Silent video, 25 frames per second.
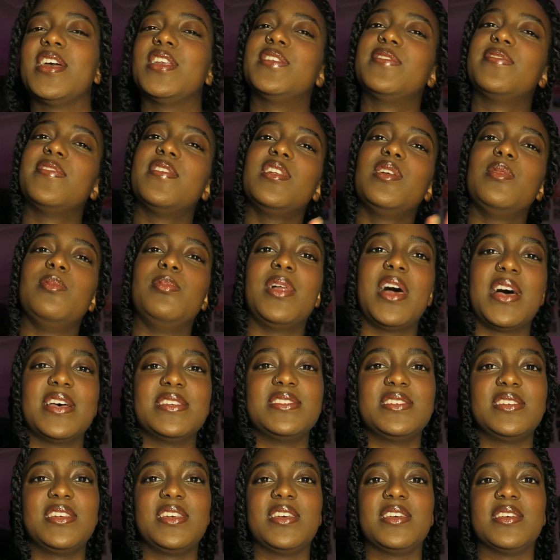It's full of
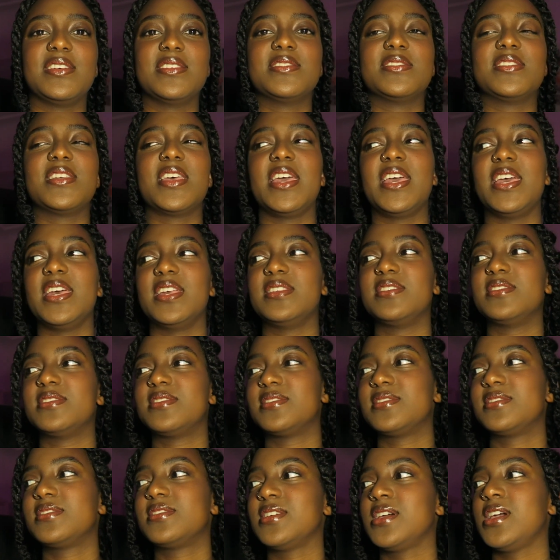blessings.
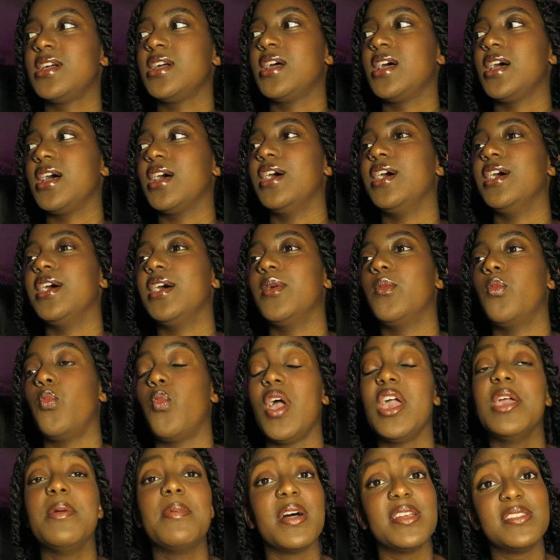It's
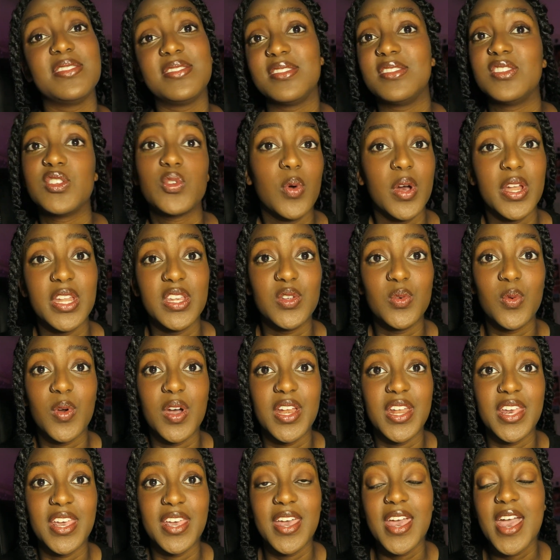way better than
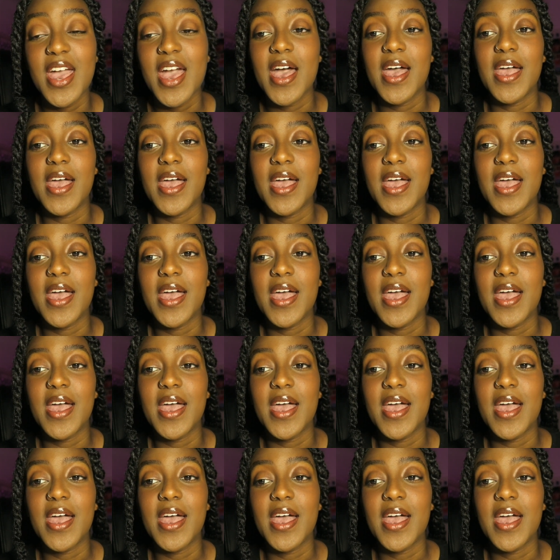2020.